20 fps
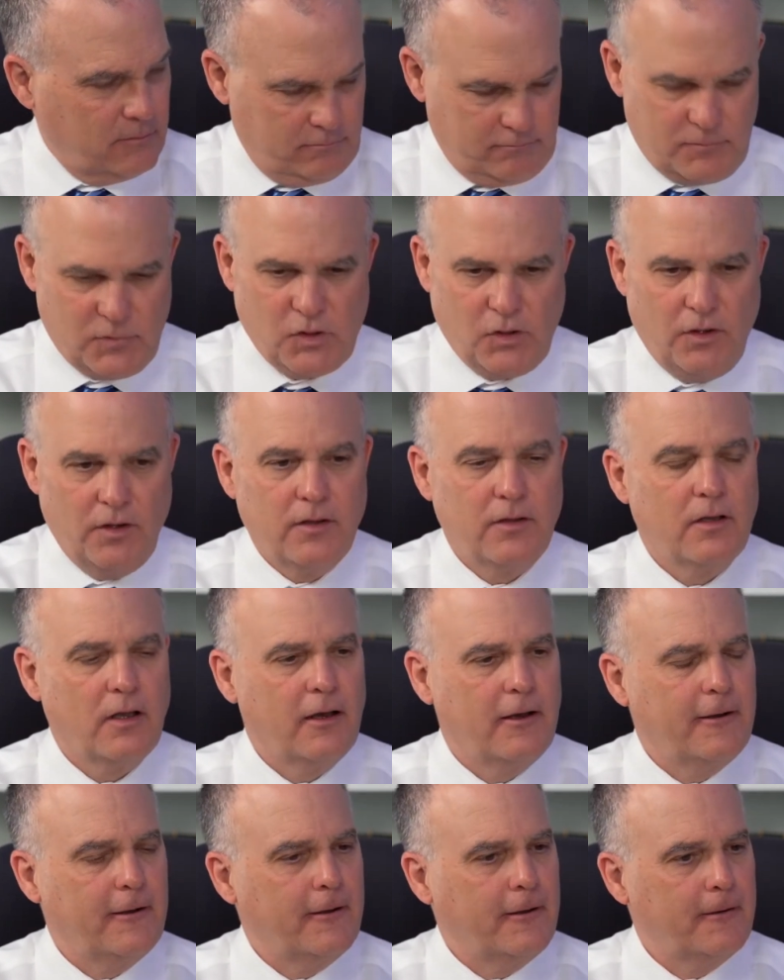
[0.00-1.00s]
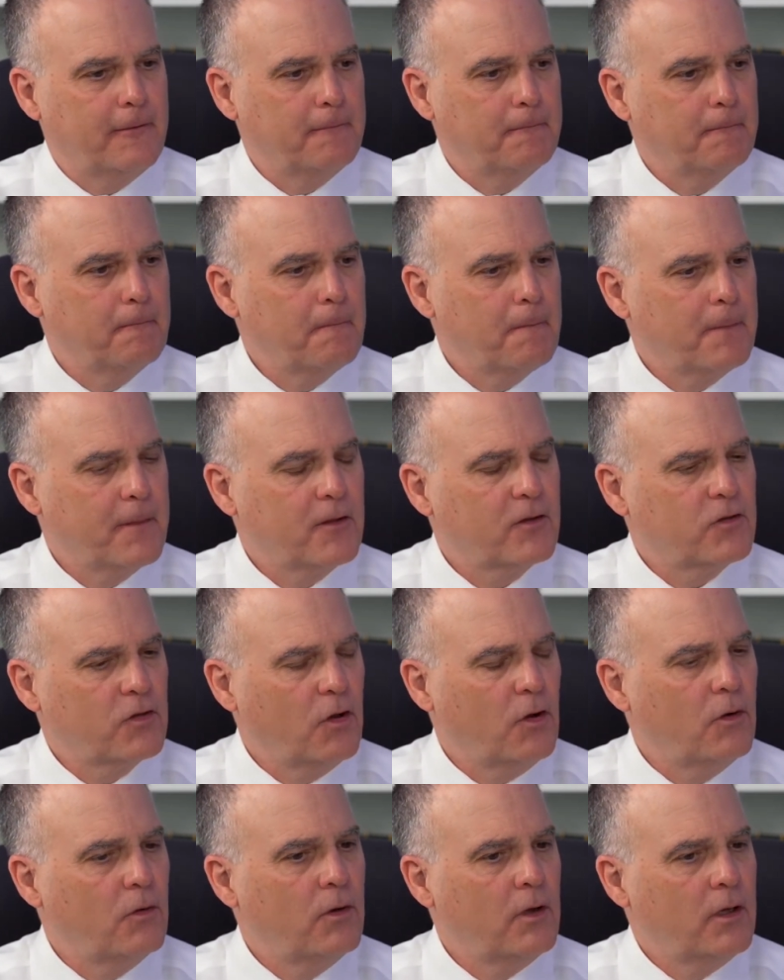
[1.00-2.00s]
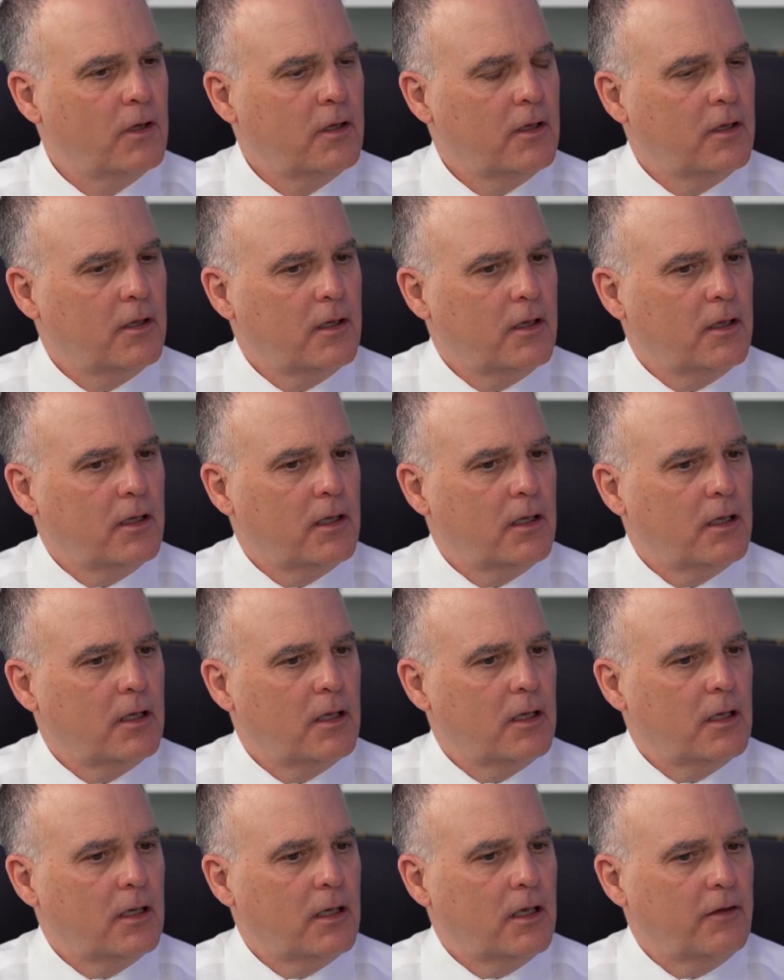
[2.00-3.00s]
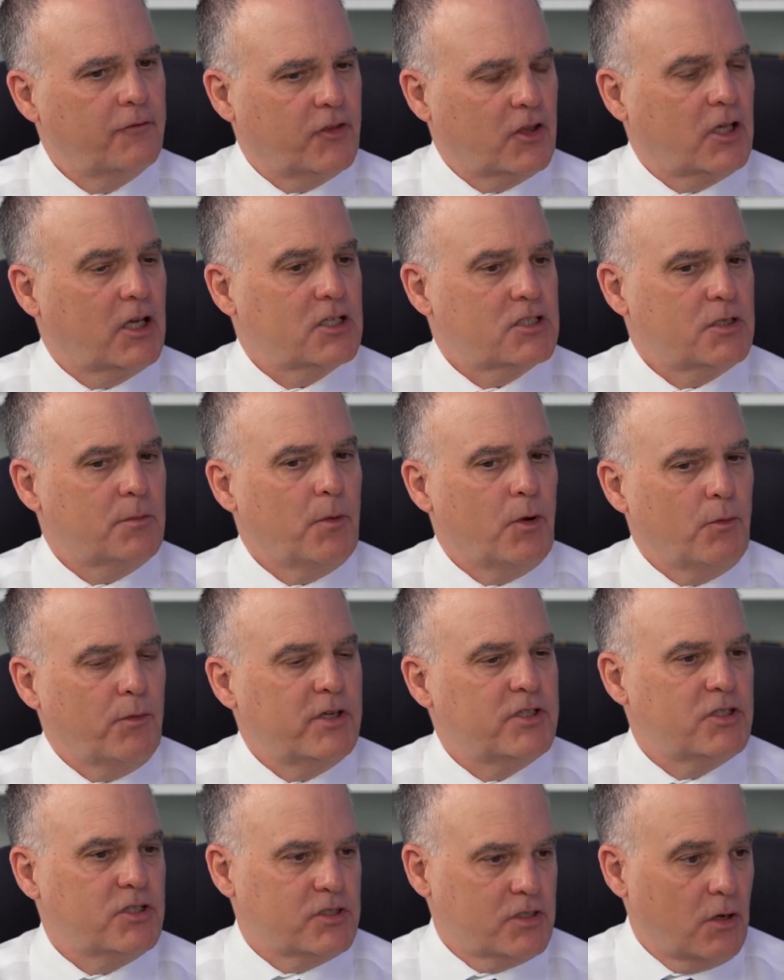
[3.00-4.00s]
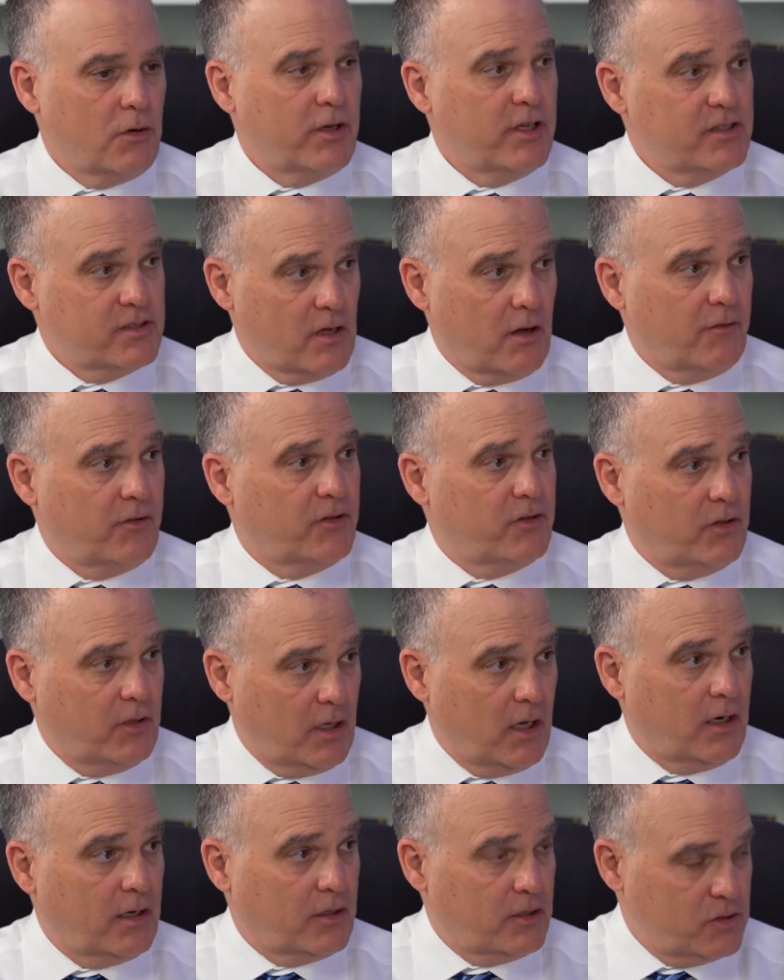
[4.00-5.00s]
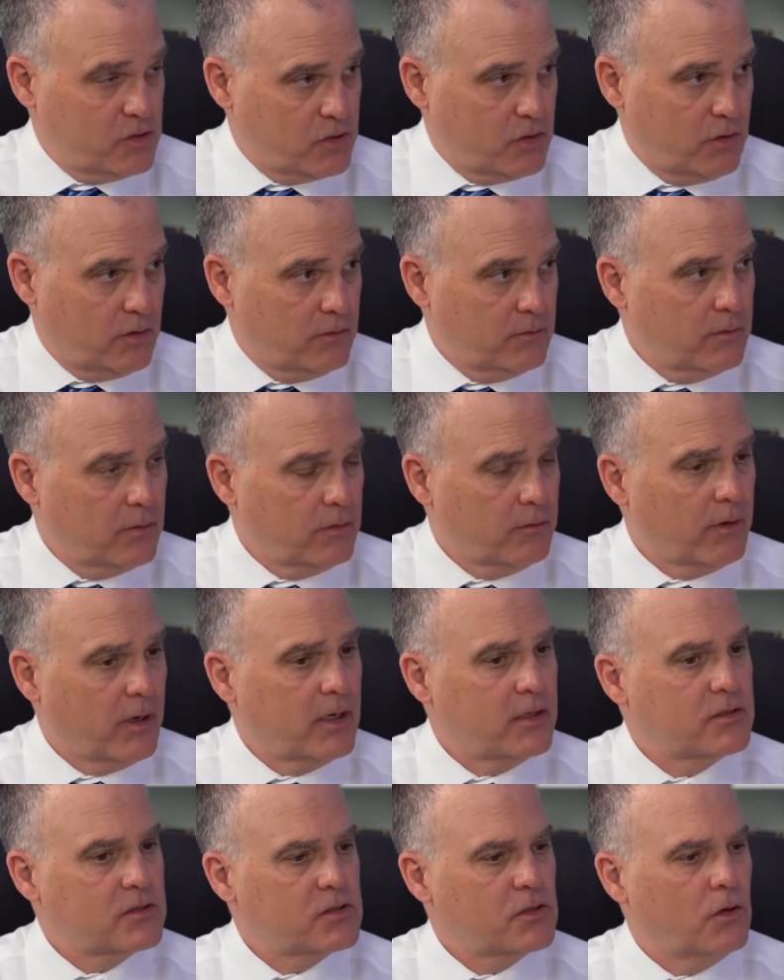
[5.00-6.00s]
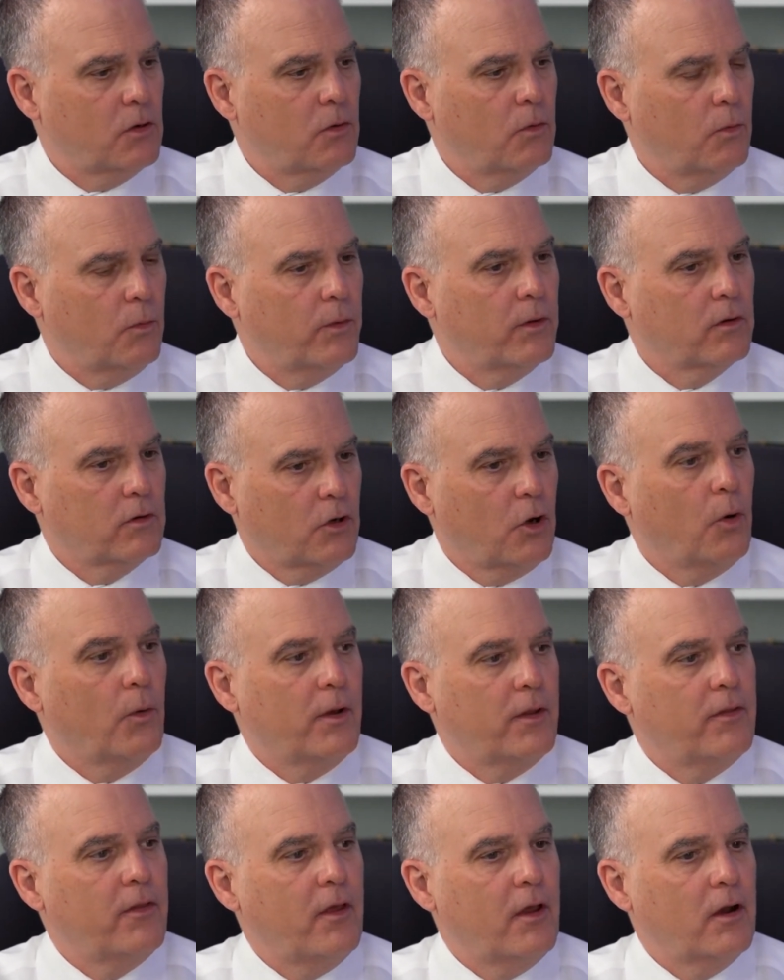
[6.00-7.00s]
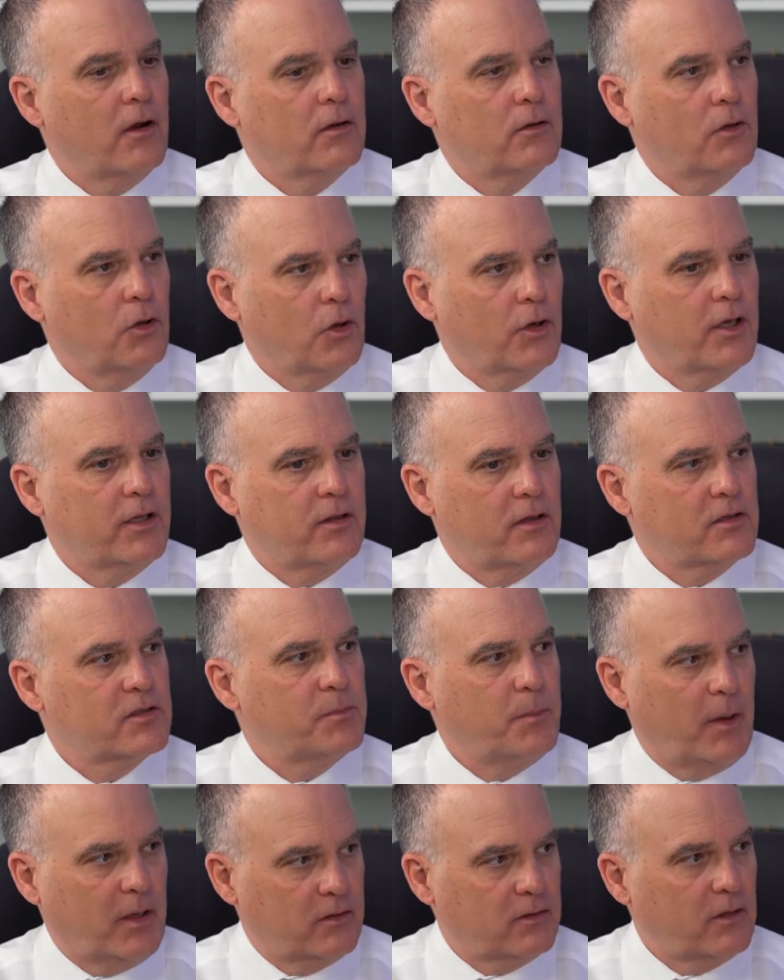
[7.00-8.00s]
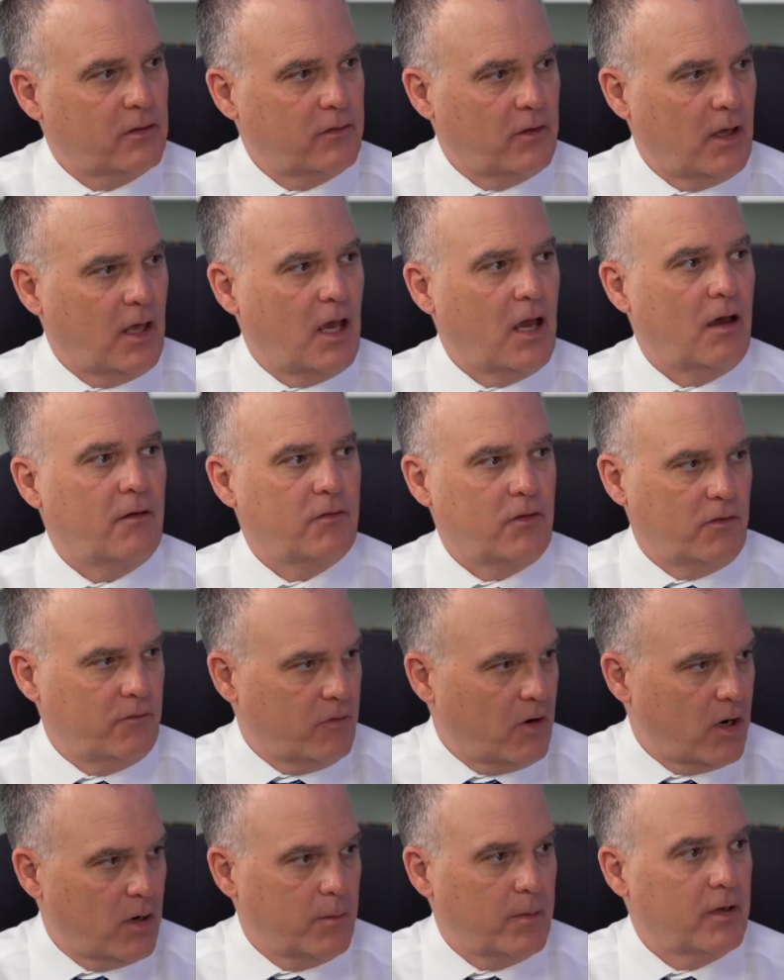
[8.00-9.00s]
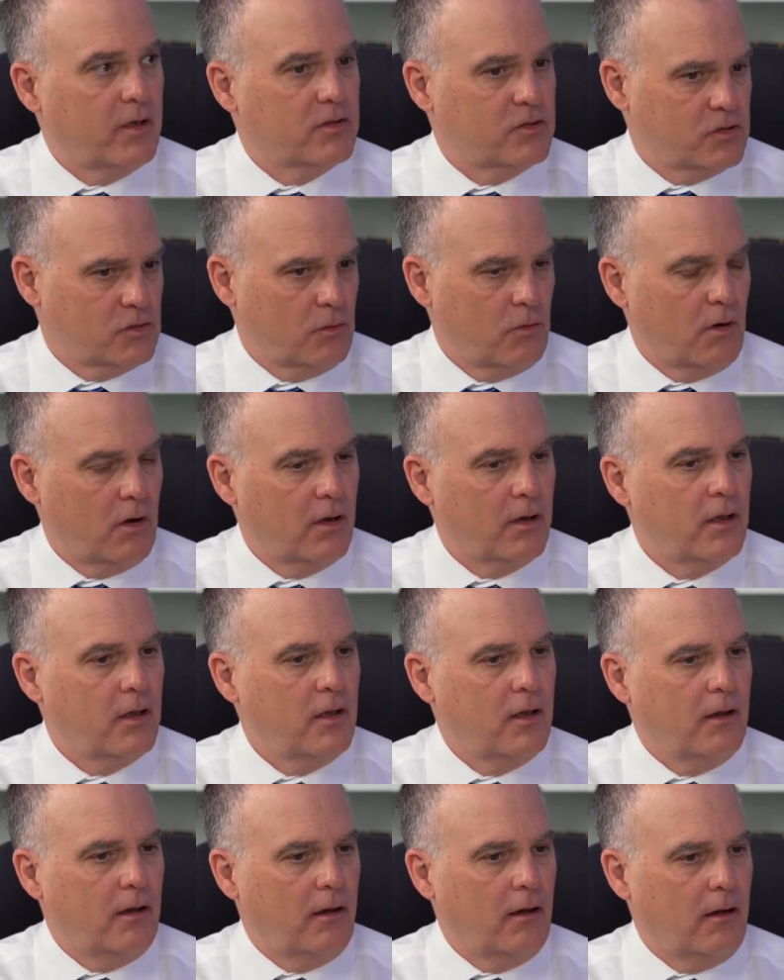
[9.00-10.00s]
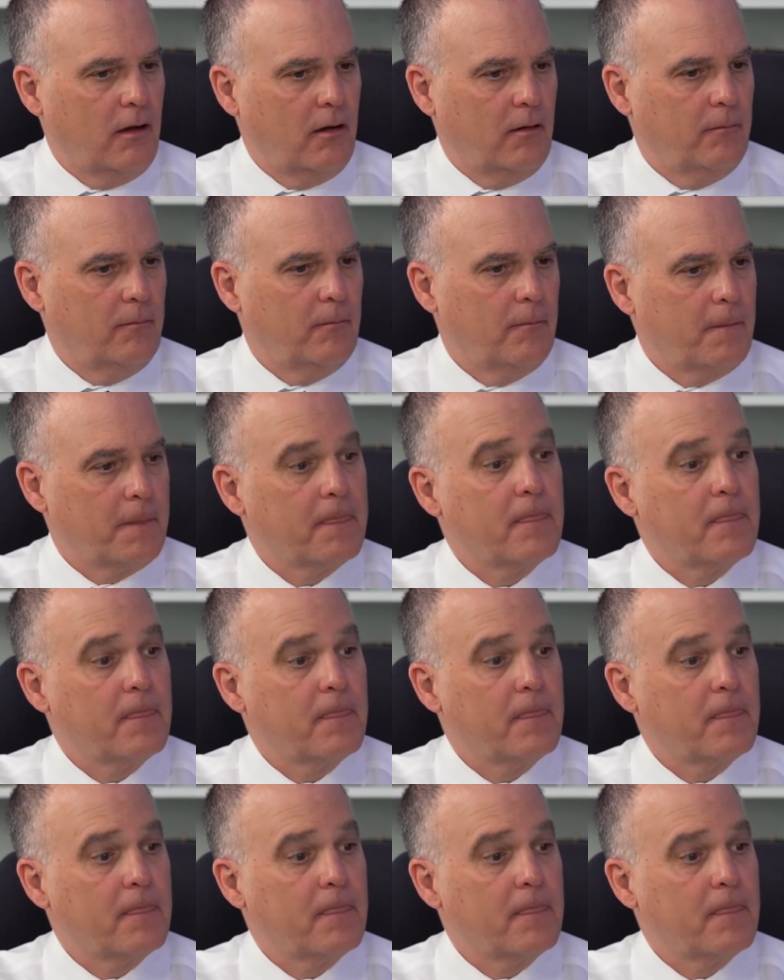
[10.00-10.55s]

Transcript: Sorry. So if the customer reaches out, he's obviously got a concern, right? So we'll go in there, look at the space that they have, the environment, and so on.